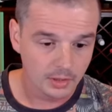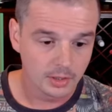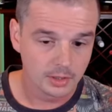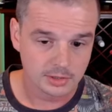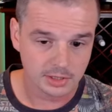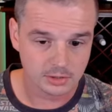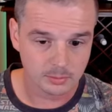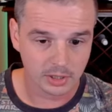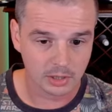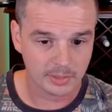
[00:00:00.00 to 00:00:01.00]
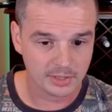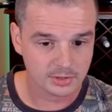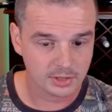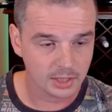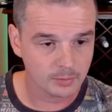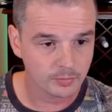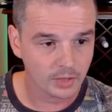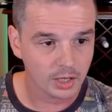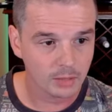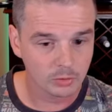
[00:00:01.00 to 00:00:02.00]
Seasoned Pyromancer now.
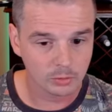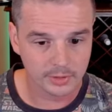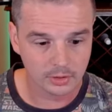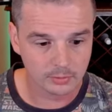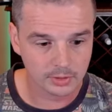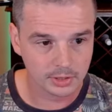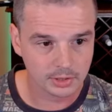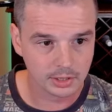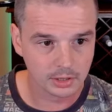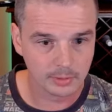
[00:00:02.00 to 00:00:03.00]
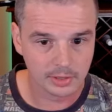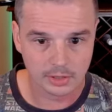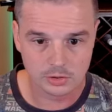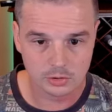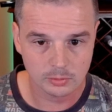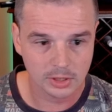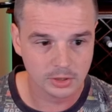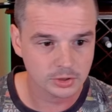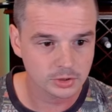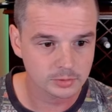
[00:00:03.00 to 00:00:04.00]
Well, we don't really care about that too
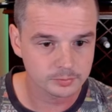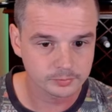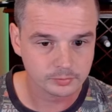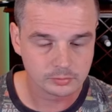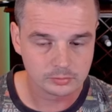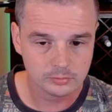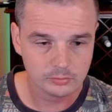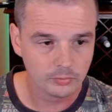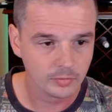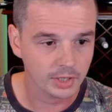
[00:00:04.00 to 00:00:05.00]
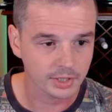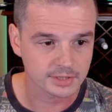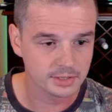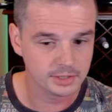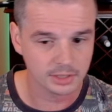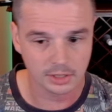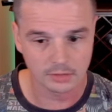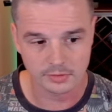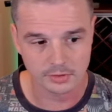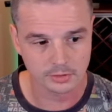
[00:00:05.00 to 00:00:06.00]
much. I guess they're digging
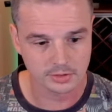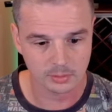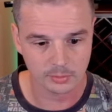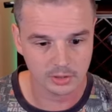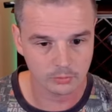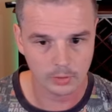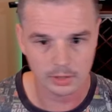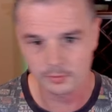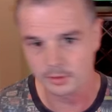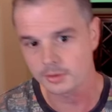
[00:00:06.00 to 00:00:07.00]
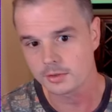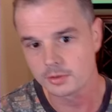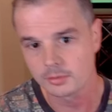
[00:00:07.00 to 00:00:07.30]
for something of relevance.